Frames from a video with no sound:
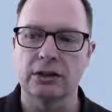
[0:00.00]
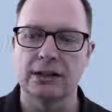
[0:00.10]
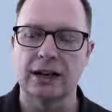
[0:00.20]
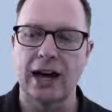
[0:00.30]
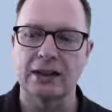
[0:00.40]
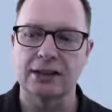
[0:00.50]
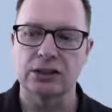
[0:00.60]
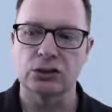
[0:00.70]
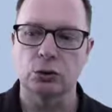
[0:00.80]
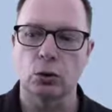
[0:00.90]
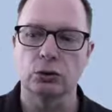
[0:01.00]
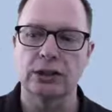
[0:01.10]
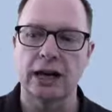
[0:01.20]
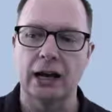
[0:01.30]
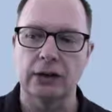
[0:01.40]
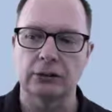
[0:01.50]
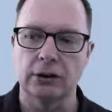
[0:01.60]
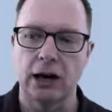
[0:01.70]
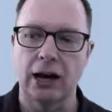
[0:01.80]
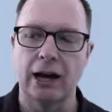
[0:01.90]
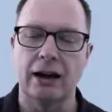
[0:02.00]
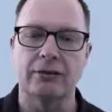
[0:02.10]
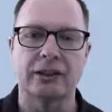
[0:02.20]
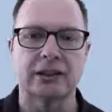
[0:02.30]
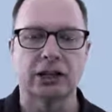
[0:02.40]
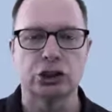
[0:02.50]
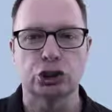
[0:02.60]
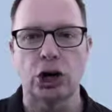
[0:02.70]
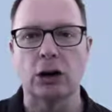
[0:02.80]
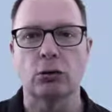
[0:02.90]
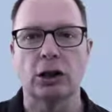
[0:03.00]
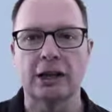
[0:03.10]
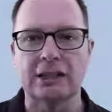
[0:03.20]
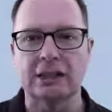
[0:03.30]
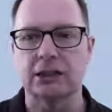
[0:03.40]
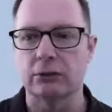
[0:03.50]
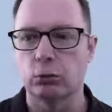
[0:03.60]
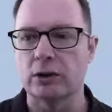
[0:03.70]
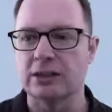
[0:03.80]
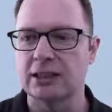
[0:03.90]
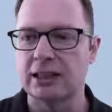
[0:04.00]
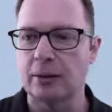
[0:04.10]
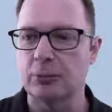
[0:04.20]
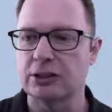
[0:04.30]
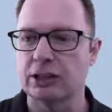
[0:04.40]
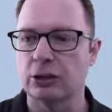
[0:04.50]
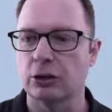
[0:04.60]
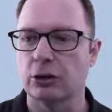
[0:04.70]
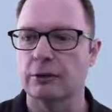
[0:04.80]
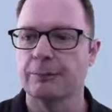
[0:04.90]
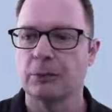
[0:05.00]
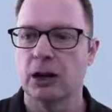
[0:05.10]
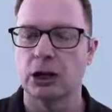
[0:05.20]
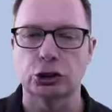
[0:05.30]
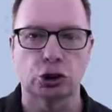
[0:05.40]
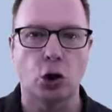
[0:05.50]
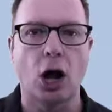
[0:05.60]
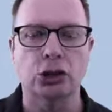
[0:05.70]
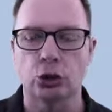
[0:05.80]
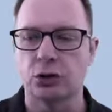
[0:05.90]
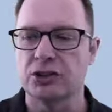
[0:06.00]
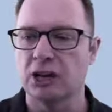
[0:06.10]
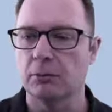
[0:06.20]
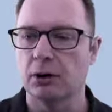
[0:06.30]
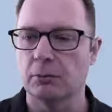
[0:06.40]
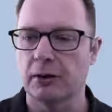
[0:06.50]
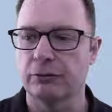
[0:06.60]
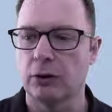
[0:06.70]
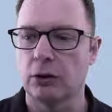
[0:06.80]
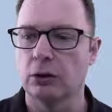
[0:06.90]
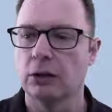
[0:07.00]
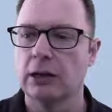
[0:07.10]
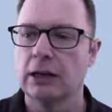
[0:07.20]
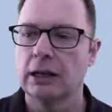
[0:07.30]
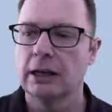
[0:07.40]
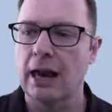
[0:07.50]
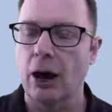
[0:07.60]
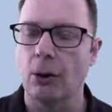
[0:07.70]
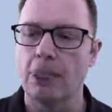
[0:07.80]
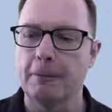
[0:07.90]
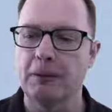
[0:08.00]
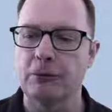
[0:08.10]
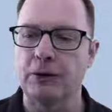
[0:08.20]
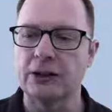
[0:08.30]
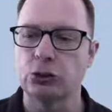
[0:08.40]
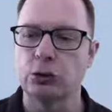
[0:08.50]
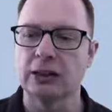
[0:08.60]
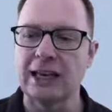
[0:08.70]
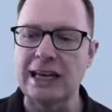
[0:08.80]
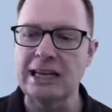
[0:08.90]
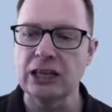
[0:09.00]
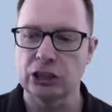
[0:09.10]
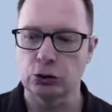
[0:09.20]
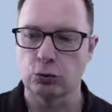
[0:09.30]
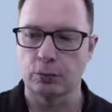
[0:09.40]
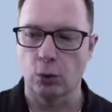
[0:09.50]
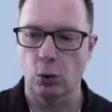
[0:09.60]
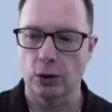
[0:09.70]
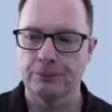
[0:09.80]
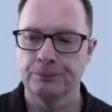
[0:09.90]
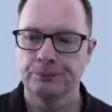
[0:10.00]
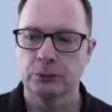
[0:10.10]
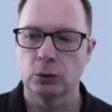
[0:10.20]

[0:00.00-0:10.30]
is that as I scroll down, I have a general idea of what's in that particular tranche or segment of my funnel. Now, if I drill into this report,